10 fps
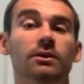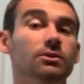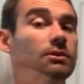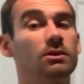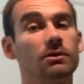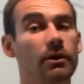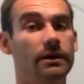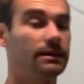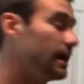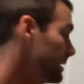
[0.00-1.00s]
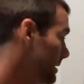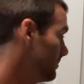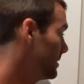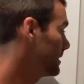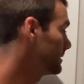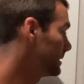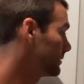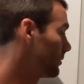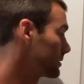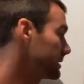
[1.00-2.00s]
You can throw it, take it, because this
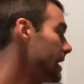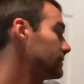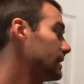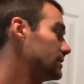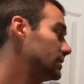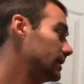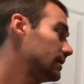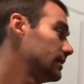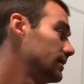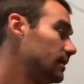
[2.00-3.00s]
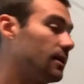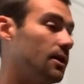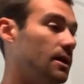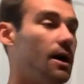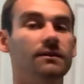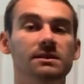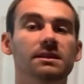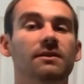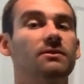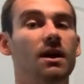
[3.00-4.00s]
corner's outside shade. All right, obviously
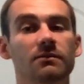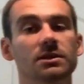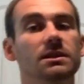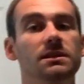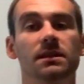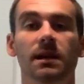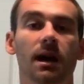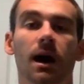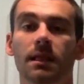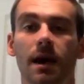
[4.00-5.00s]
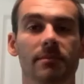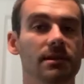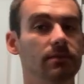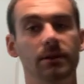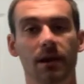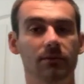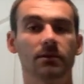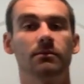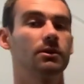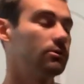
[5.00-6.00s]
different coverages, alignments, whatever,
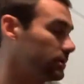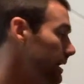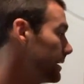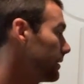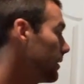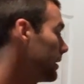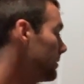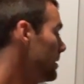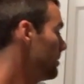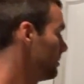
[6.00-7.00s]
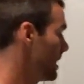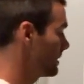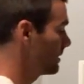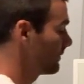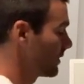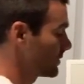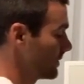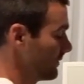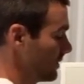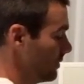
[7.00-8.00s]
we're cool with that. All right, but that's his first
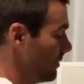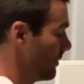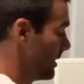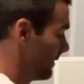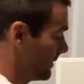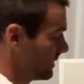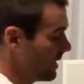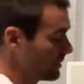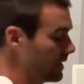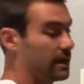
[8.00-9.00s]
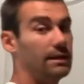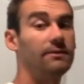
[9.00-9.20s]
read for QB1. If it's there, take it.